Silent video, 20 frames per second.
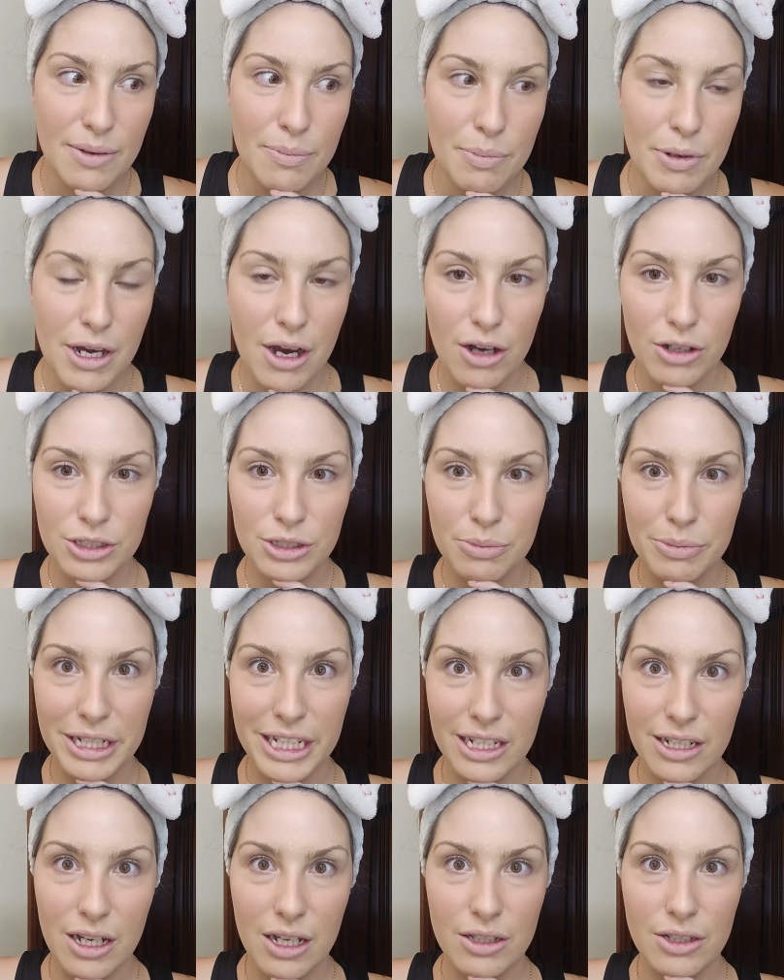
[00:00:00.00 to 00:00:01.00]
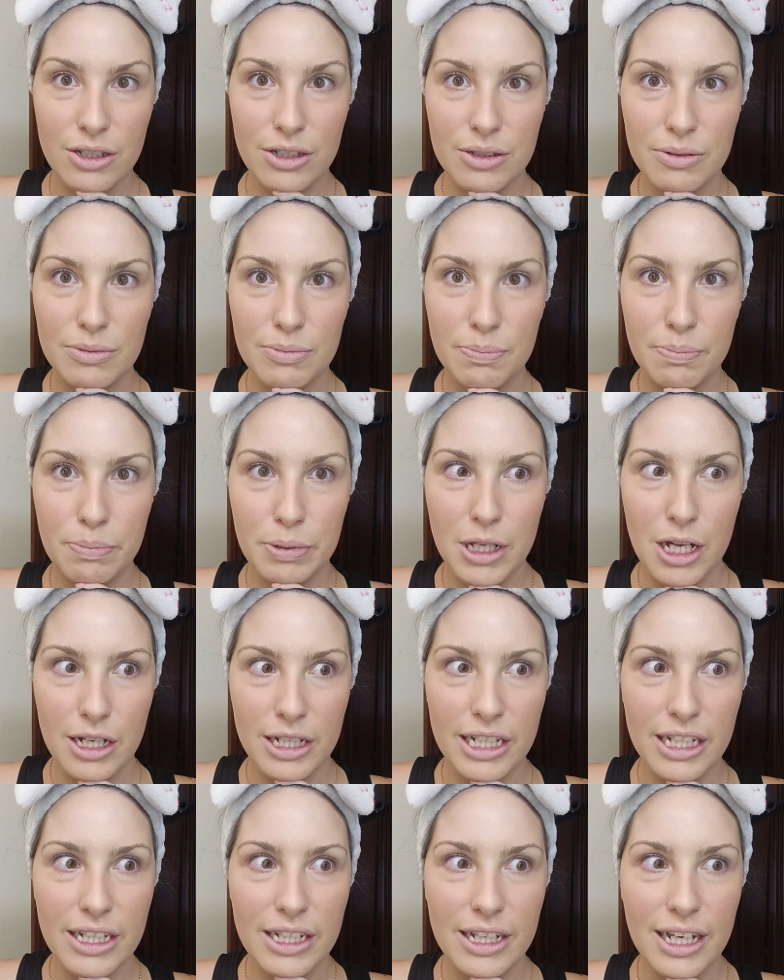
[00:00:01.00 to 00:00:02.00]
but also make it not look
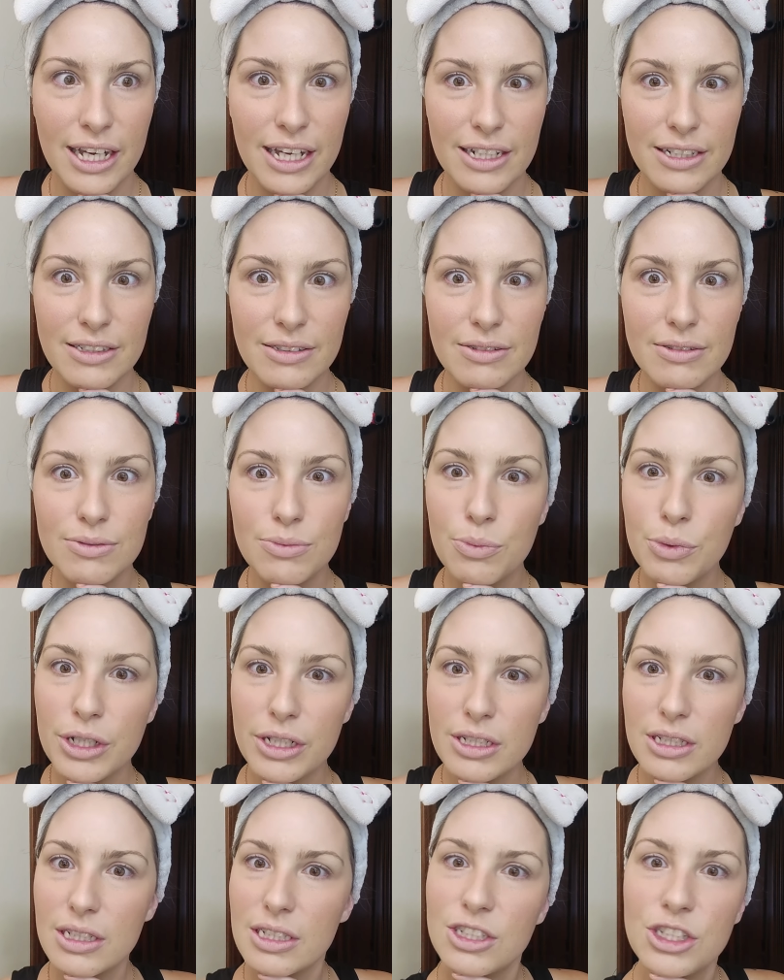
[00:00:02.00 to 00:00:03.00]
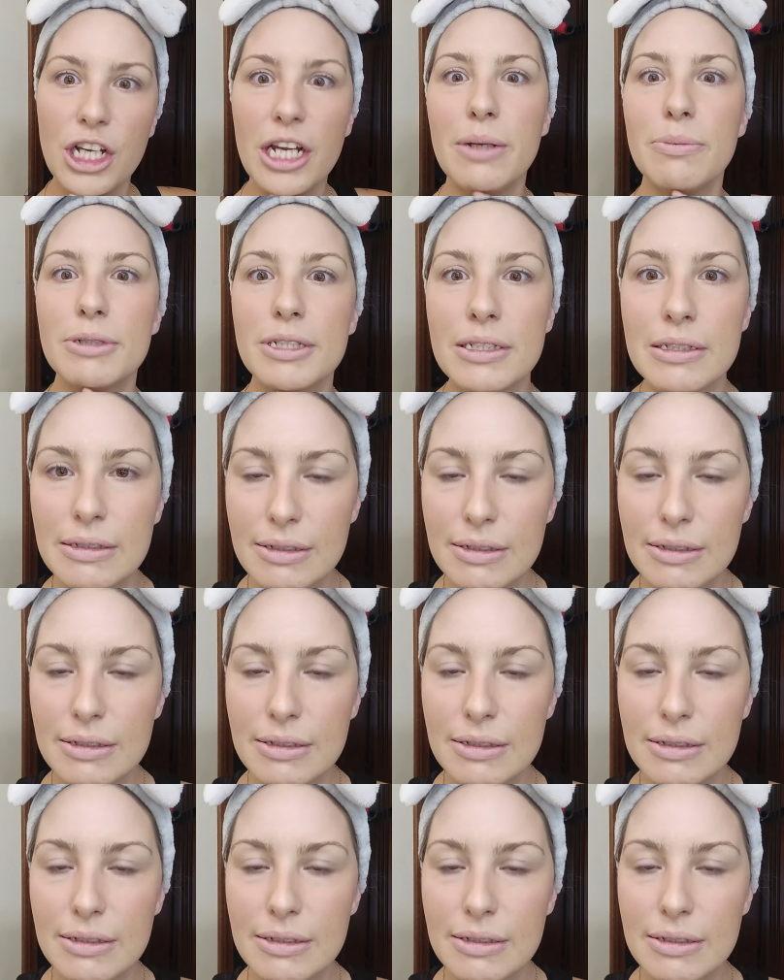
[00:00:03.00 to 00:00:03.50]
blocky and weirdly shaped.